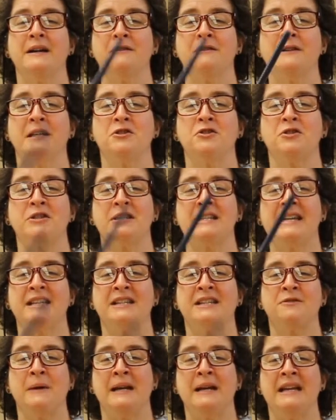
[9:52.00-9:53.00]
Here we go. Get
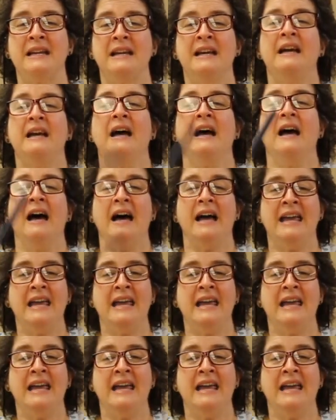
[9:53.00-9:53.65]
your sticks ready.